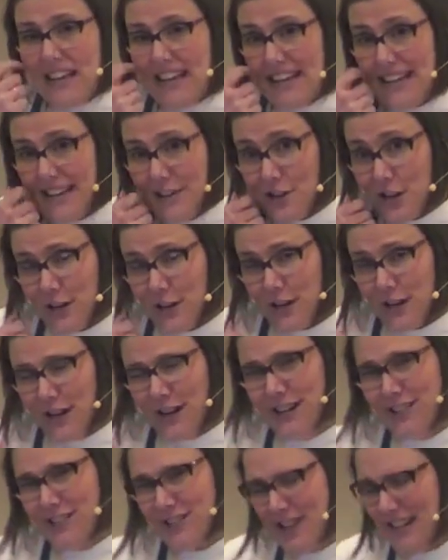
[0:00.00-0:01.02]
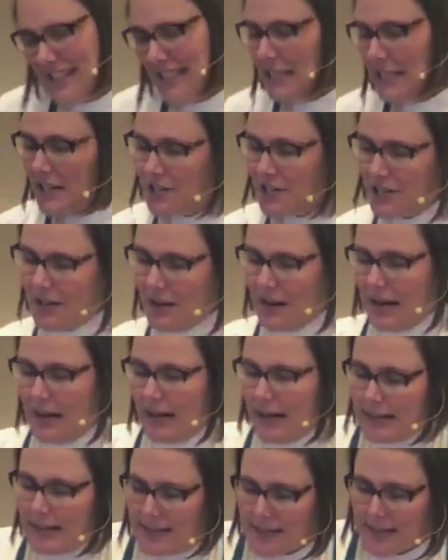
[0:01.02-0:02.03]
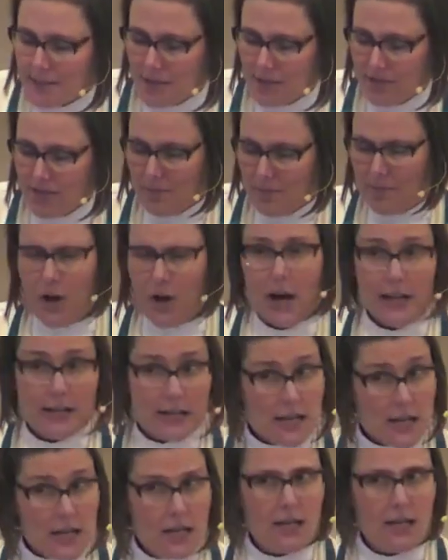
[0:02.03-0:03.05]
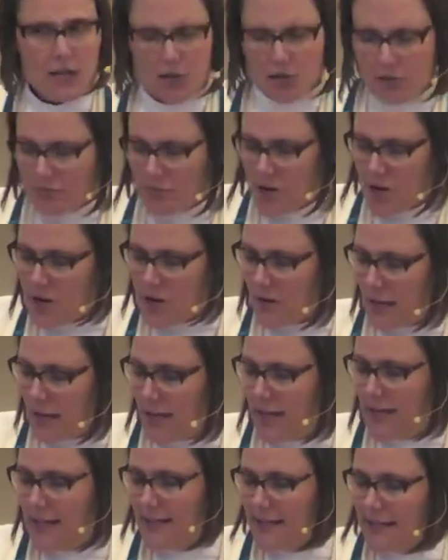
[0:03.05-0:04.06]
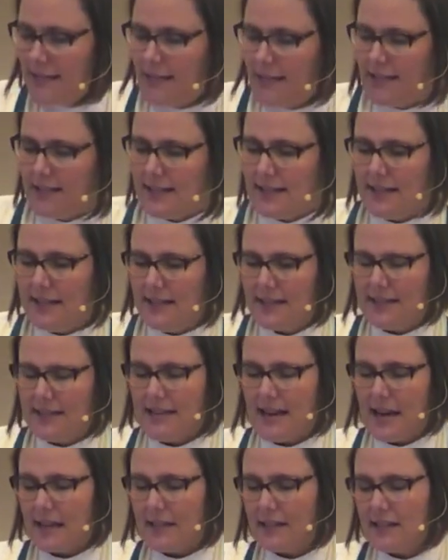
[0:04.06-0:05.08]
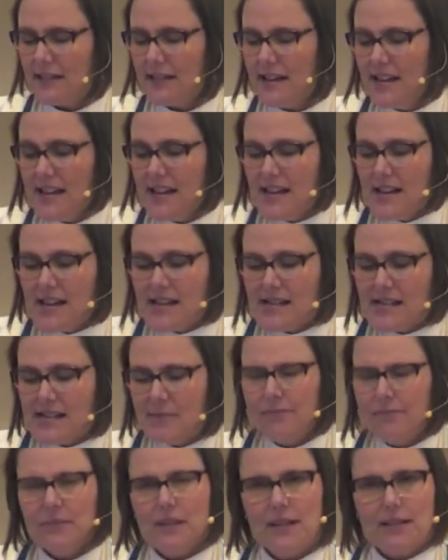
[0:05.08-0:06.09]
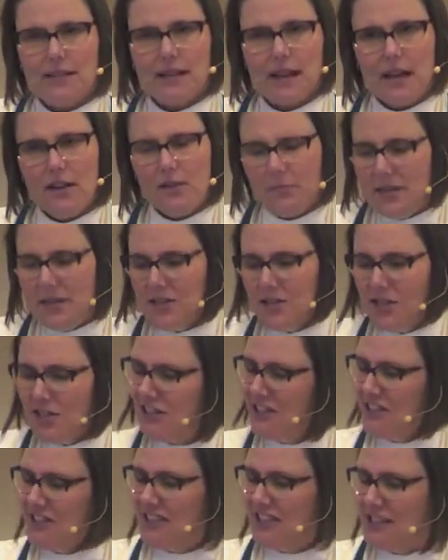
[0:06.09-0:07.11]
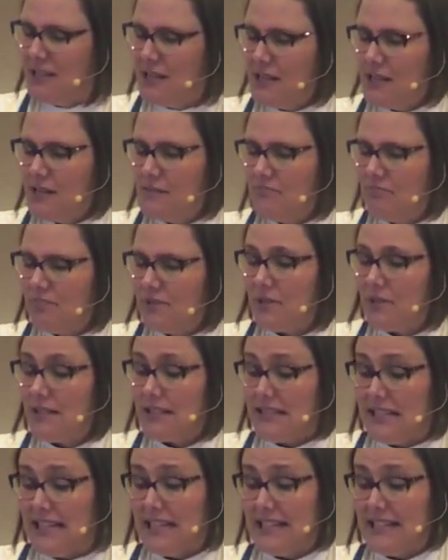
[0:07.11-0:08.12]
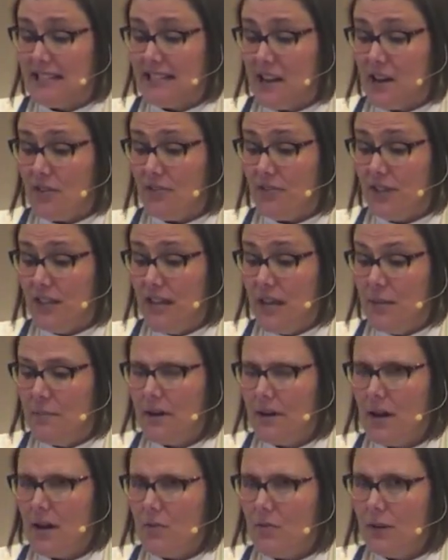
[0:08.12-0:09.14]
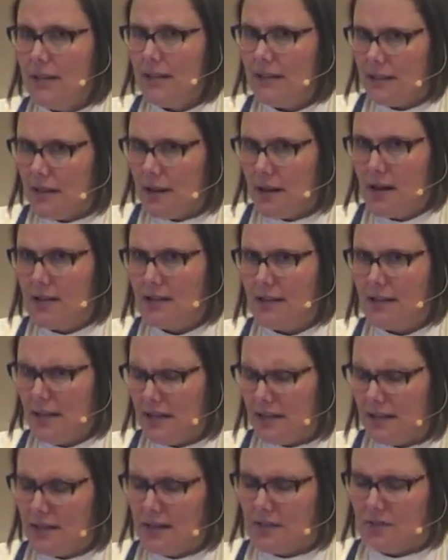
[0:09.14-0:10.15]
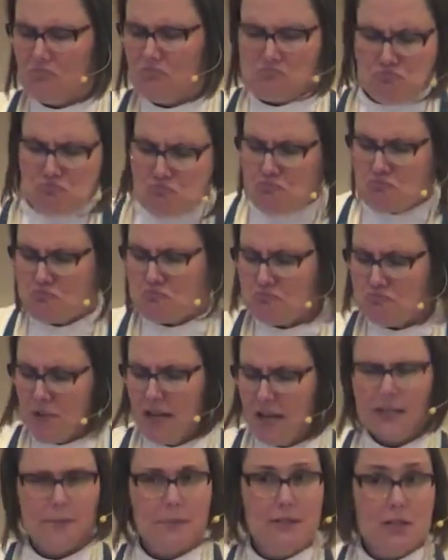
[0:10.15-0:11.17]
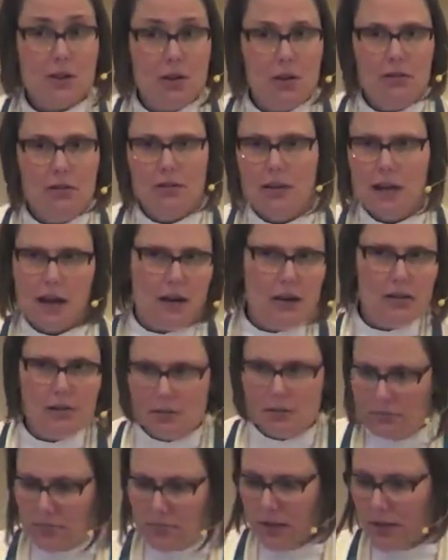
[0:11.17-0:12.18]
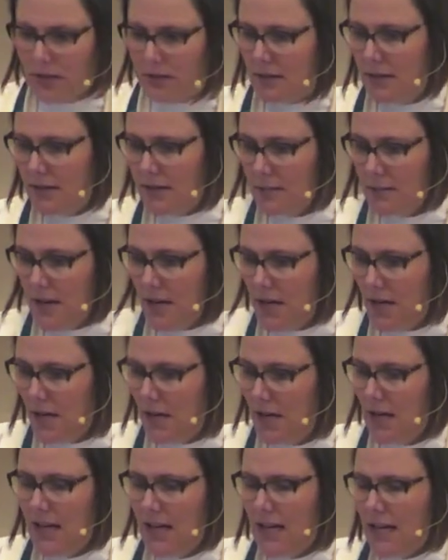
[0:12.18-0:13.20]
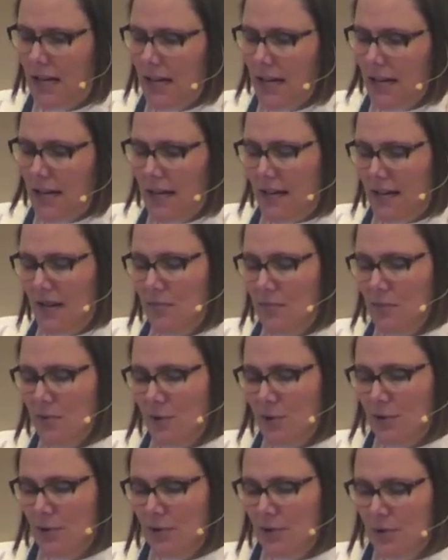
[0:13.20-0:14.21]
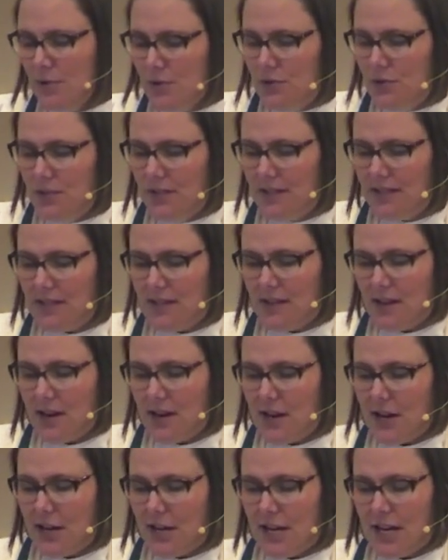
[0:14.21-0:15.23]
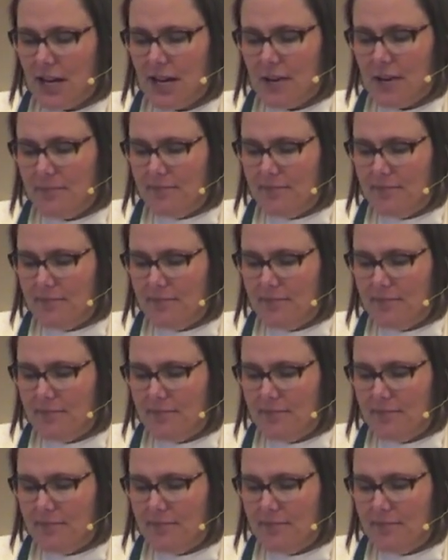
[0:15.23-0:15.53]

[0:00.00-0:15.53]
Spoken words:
Again, our translation hides some of the body humor that is in this text. It's kind of PG-13, so I'll say this carefully, but when Sarah says, my husband's old, how can this be? The Hebrew used their